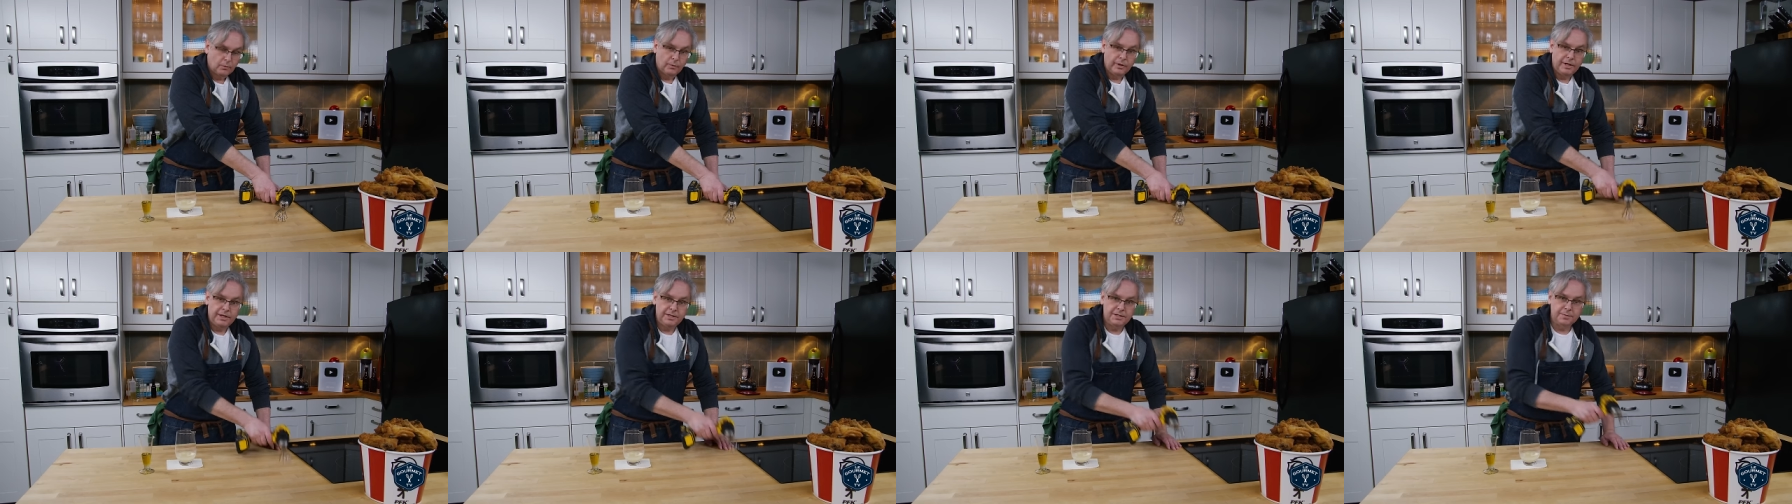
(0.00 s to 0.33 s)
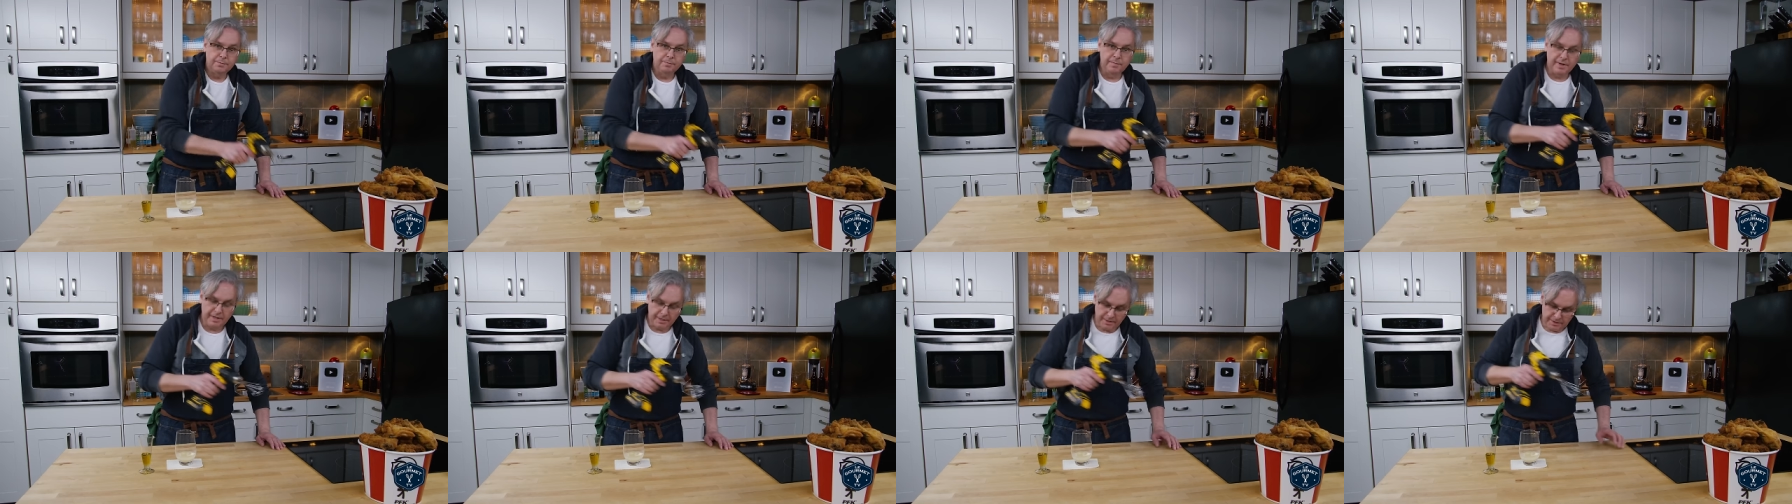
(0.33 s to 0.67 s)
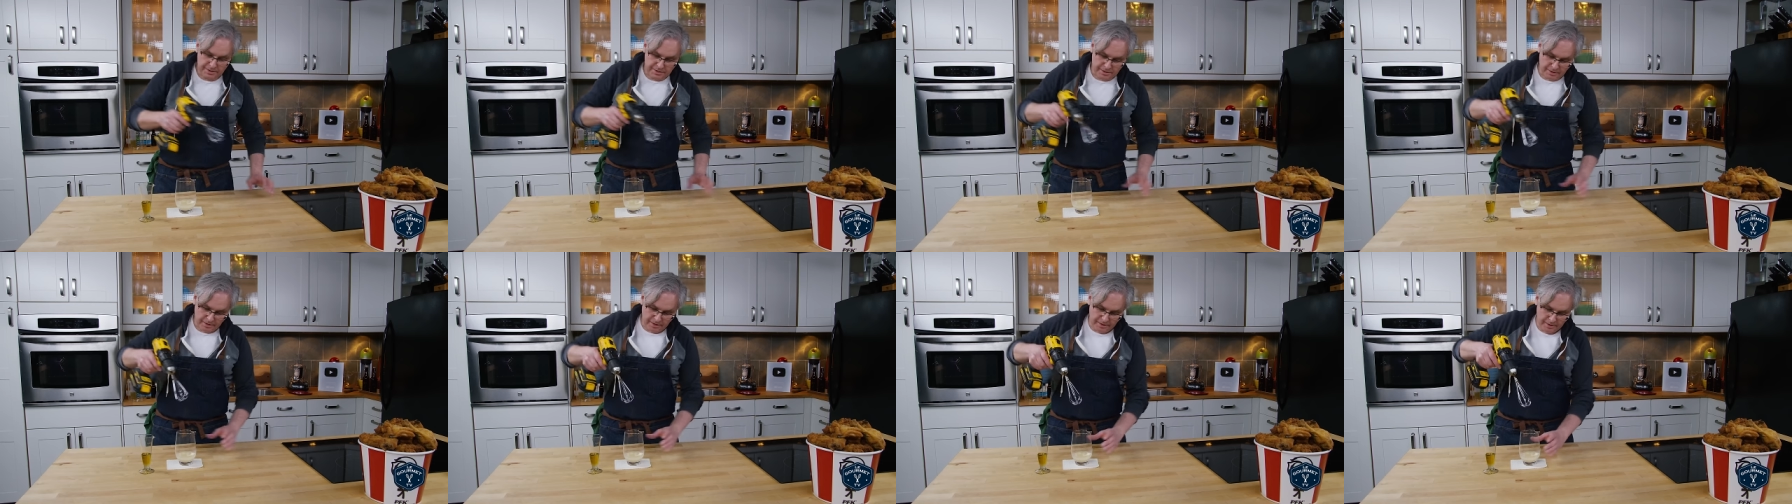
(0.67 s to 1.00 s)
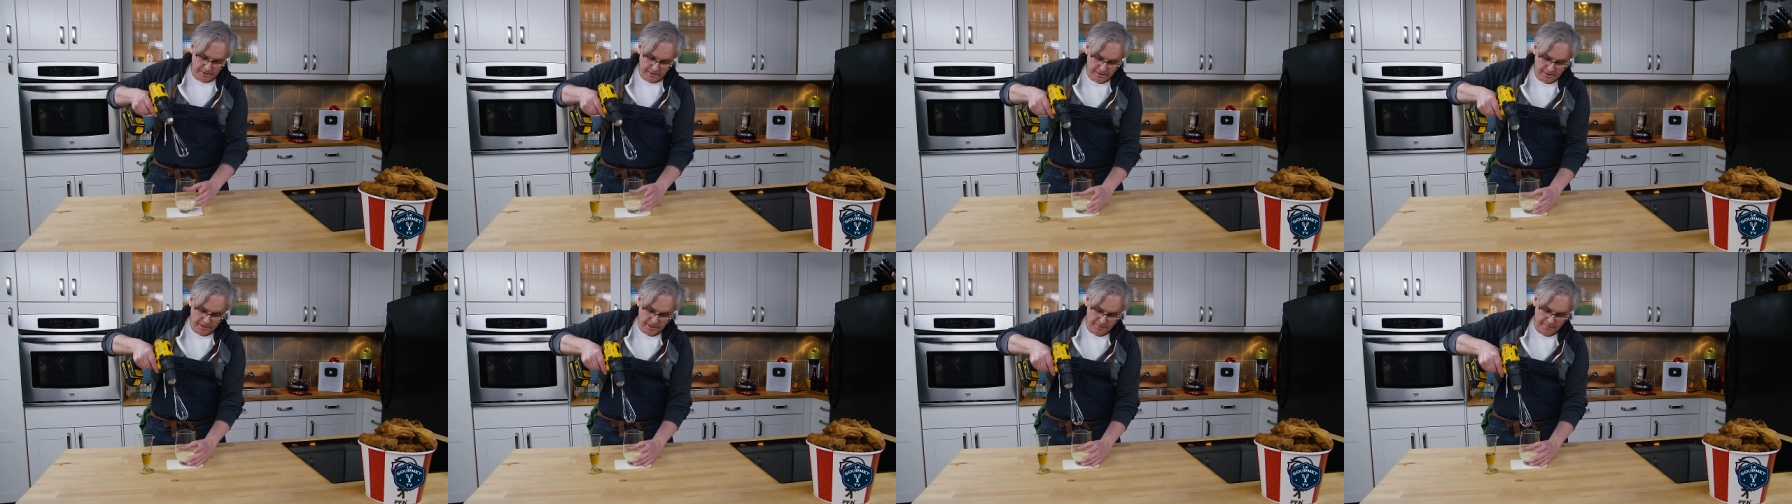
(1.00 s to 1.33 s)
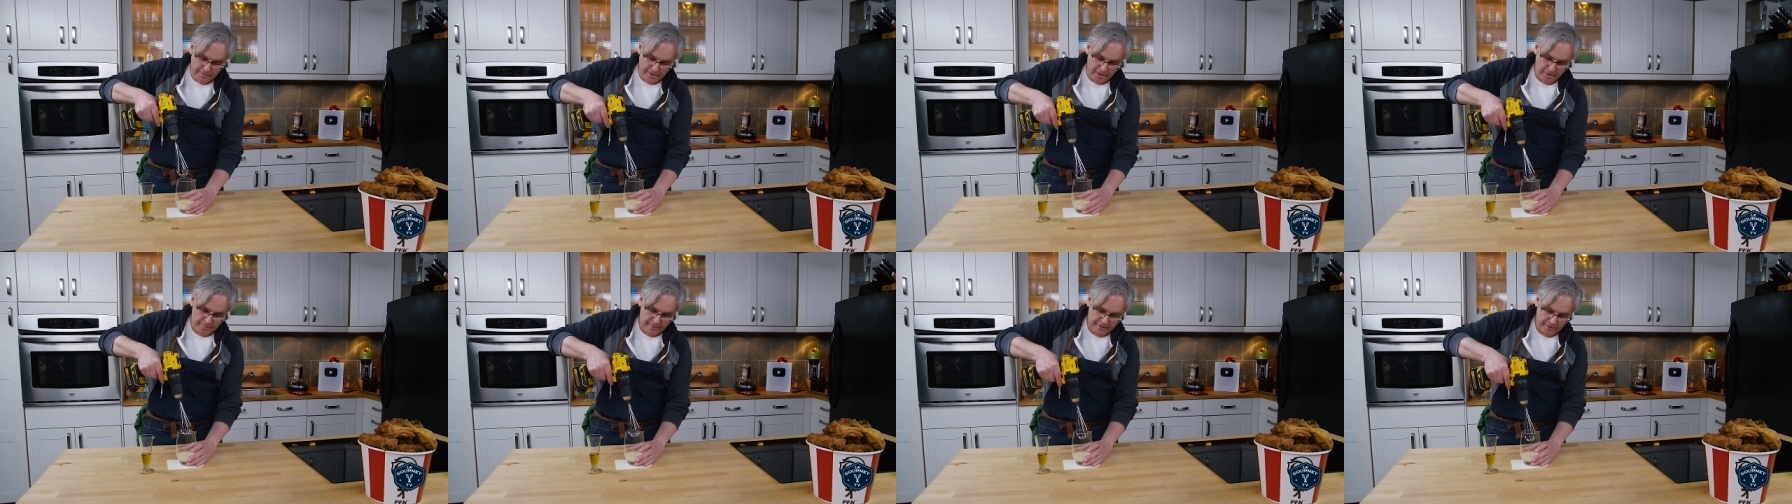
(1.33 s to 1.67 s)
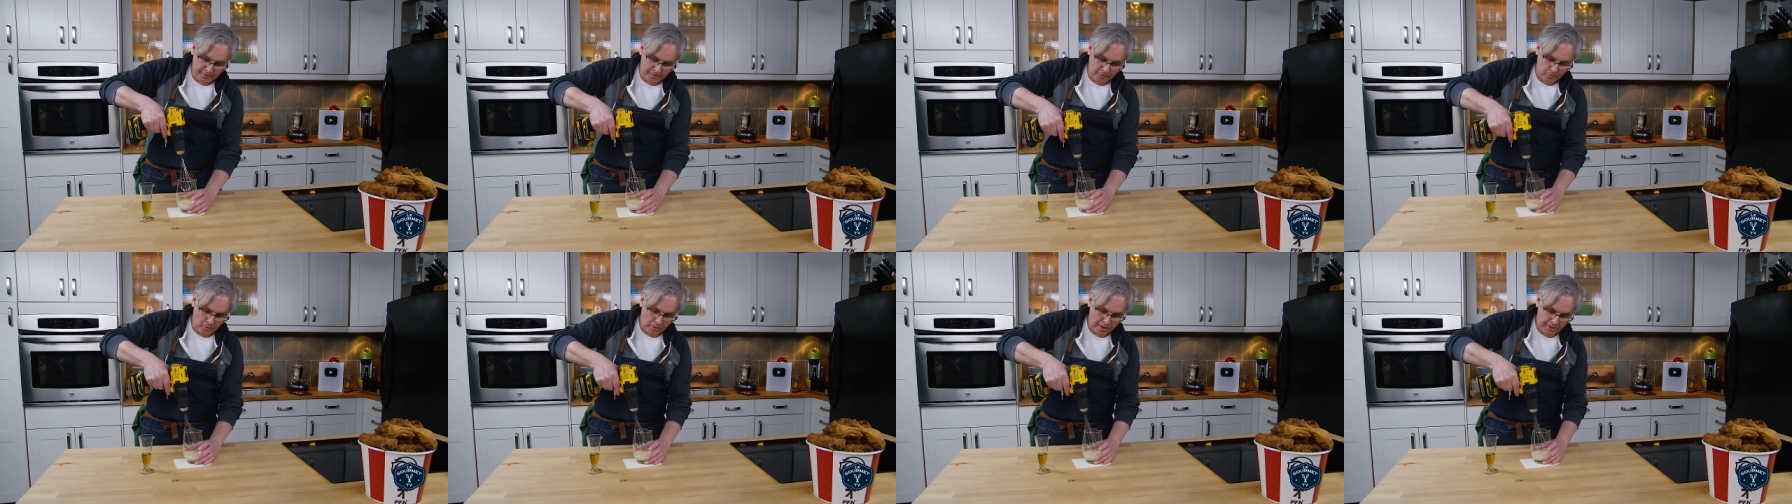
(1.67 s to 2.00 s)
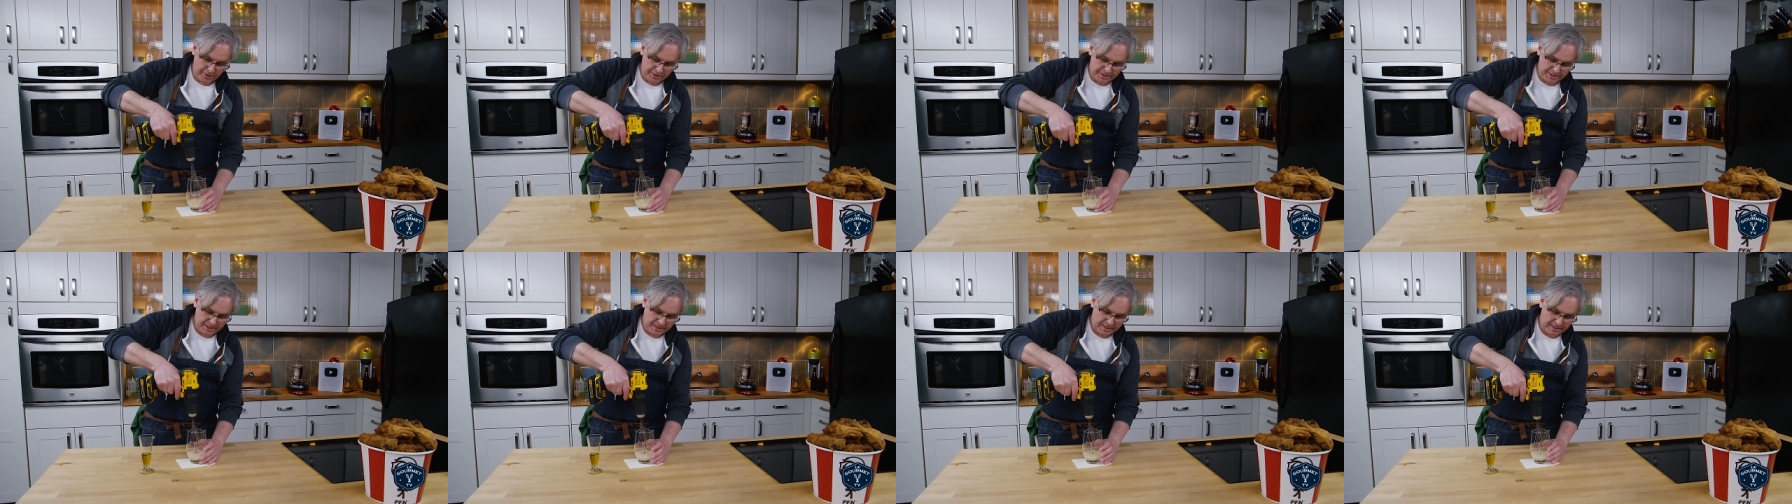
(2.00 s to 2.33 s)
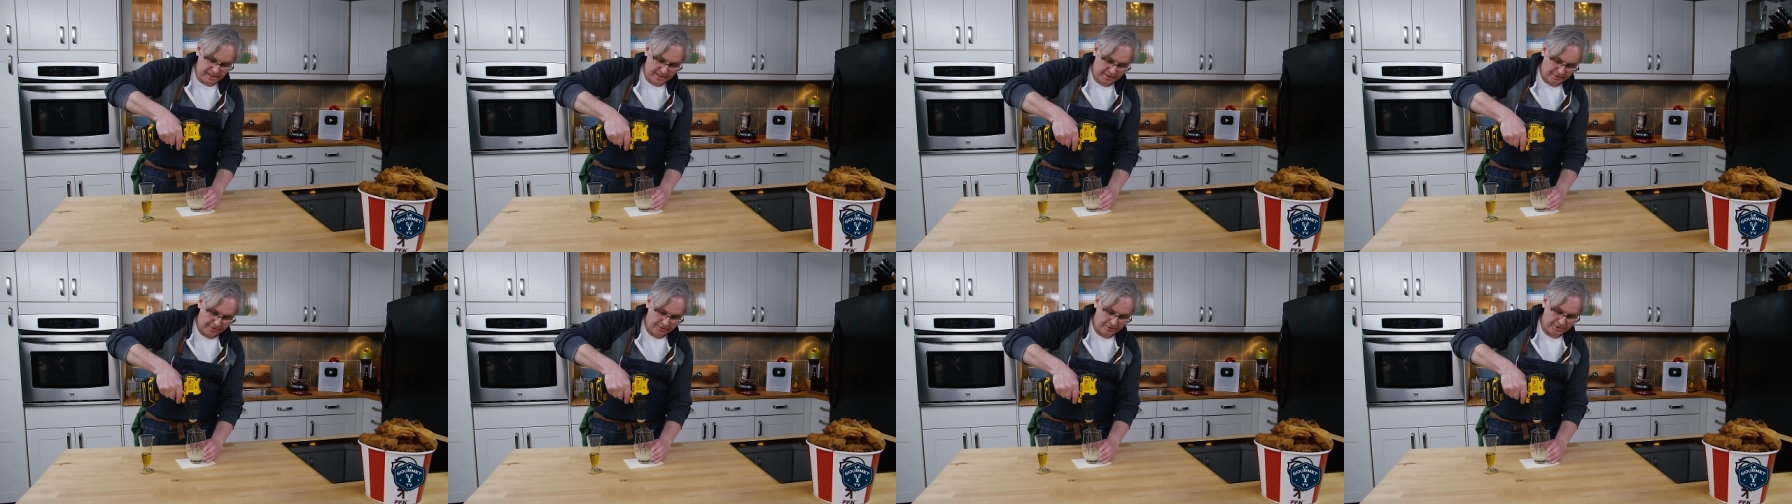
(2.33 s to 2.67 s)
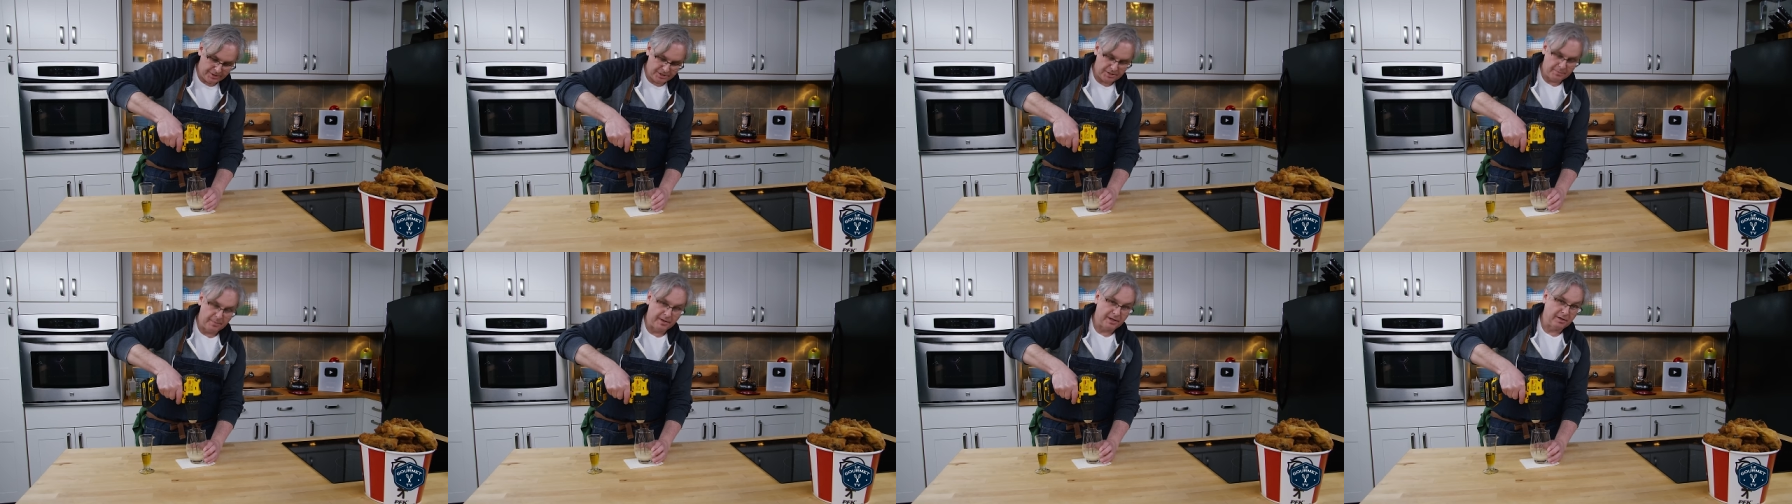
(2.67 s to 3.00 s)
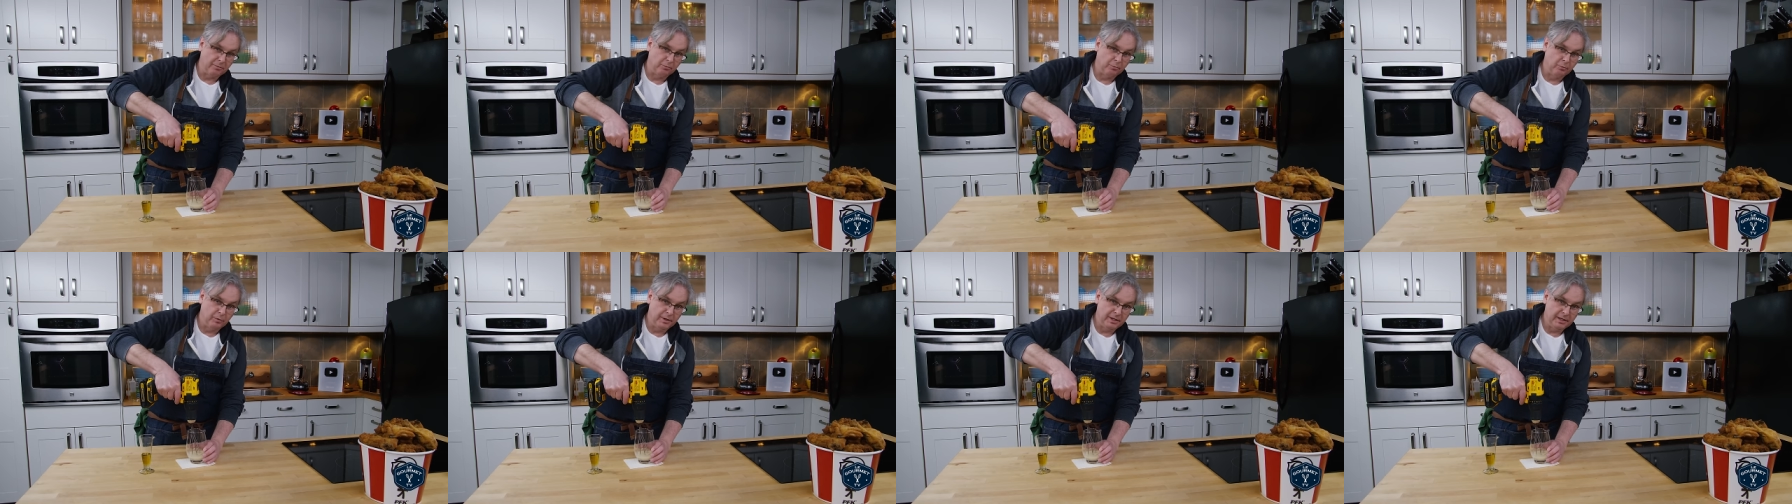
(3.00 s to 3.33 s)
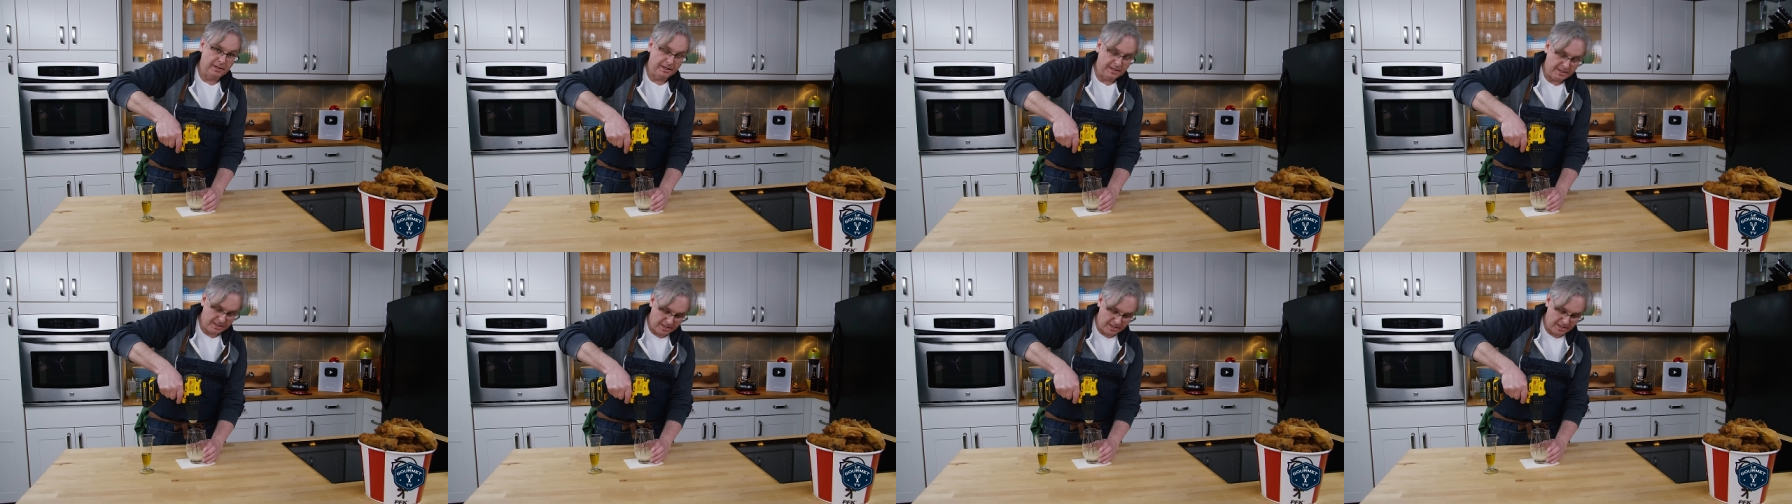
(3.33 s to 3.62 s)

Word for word: we need to mix the gum Arabic and the water together to make a really